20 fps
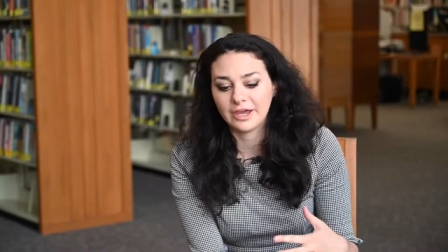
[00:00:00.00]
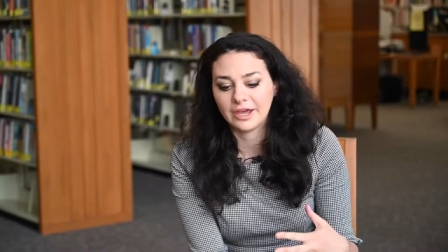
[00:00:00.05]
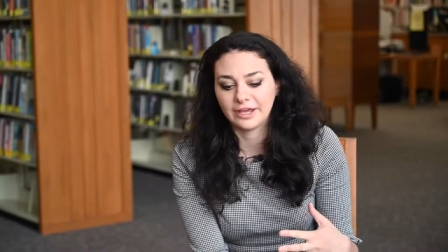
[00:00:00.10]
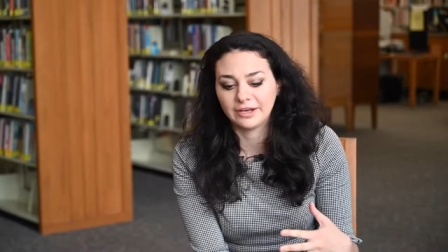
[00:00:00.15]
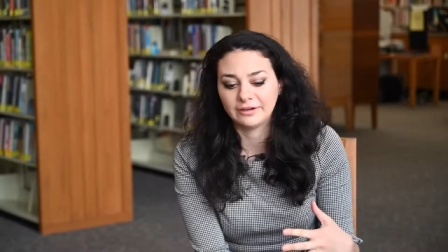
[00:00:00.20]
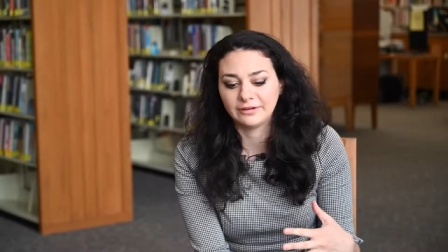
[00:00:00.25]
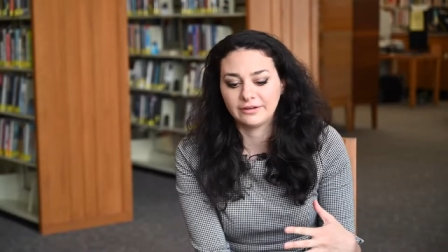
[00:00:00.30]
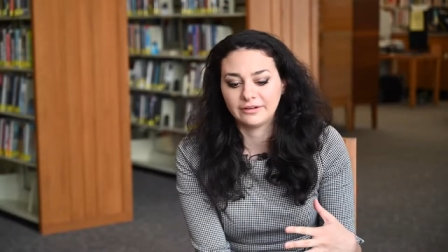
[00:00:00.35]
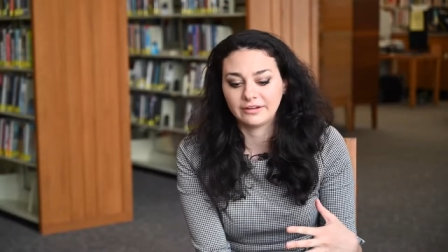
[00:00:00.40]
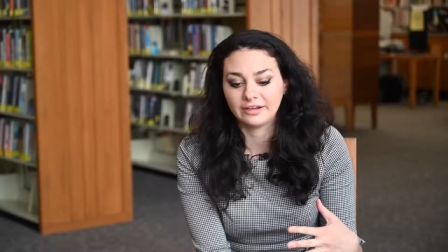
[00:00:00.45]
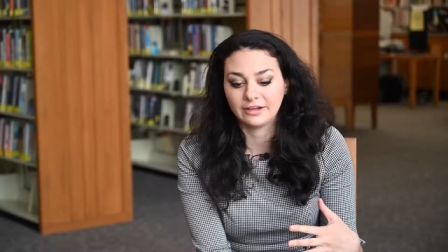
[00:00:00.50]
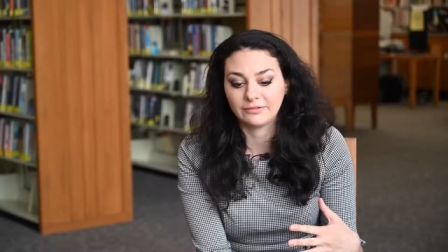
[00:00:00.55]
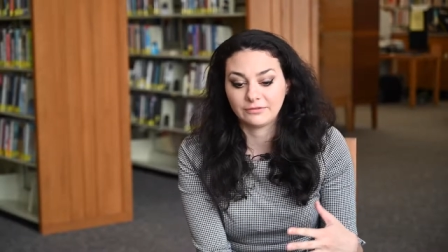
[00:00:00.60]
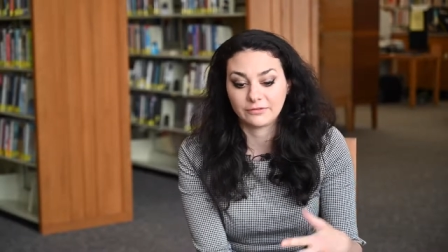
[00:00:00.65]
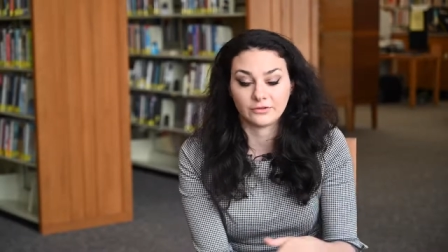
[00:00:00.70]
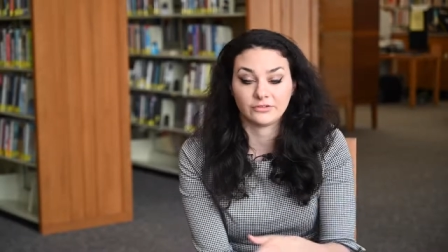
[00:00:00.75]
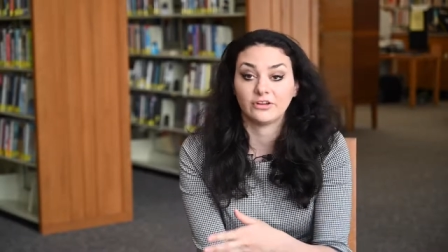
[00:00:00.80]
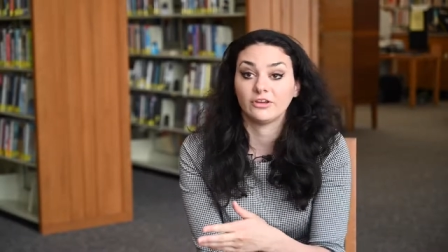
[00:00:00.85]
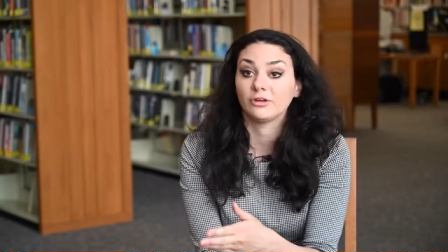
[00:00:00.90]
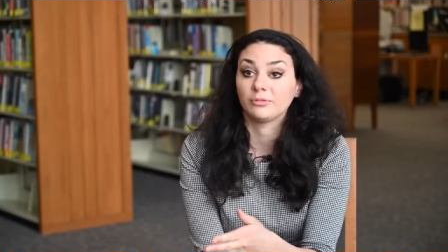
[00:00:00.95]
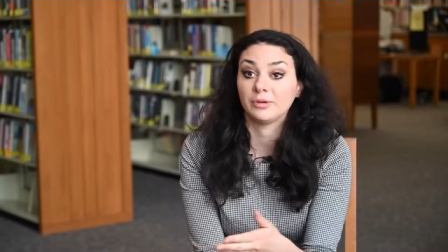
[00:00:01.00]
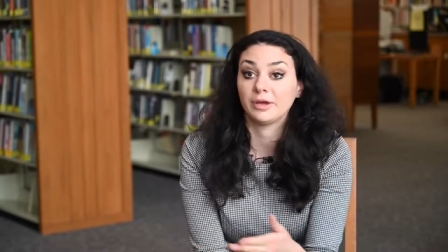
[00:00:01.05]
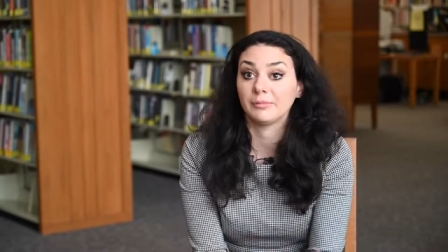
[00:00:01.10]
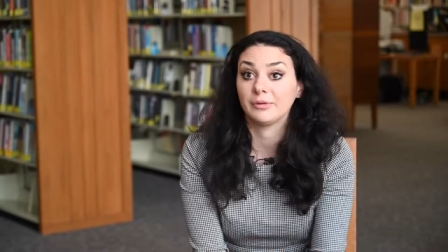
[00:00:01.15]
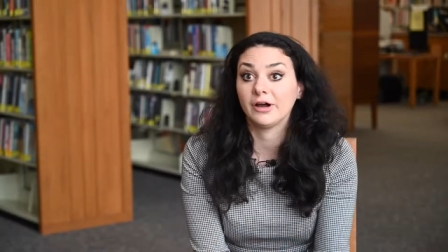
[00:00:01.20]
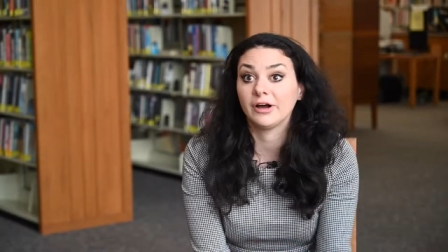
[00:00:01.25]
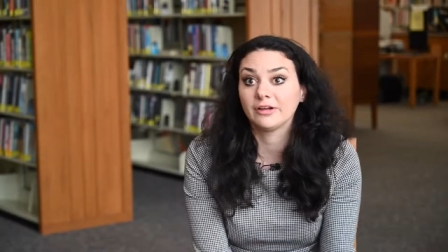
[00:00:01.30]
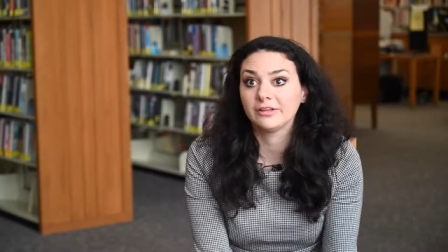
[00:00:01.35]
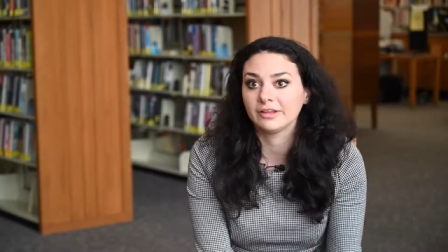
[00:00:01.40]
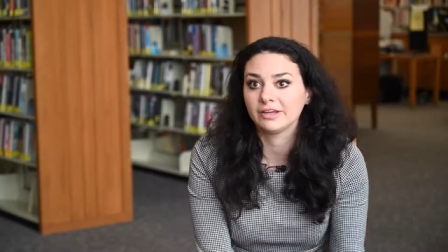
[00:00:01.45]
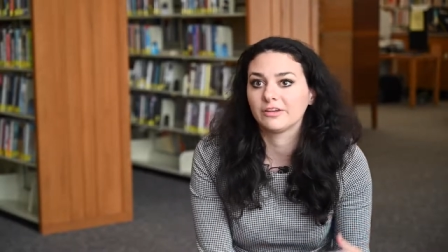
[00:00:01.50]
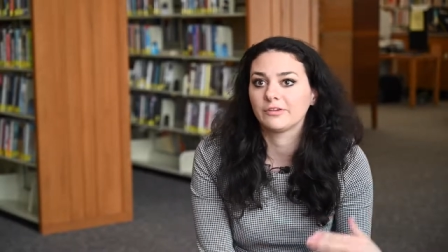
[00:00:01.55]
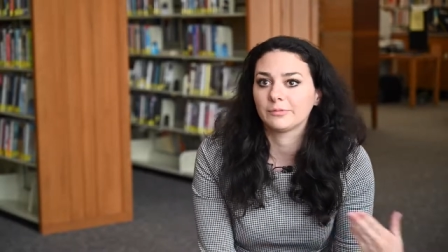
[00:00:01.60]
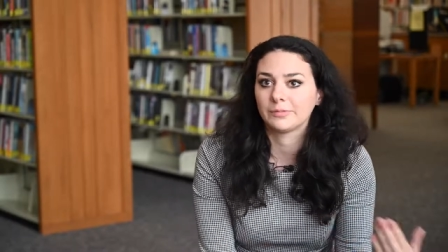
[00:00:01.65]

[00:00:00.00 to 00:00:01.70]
And if they're telling me I'm ugly, it's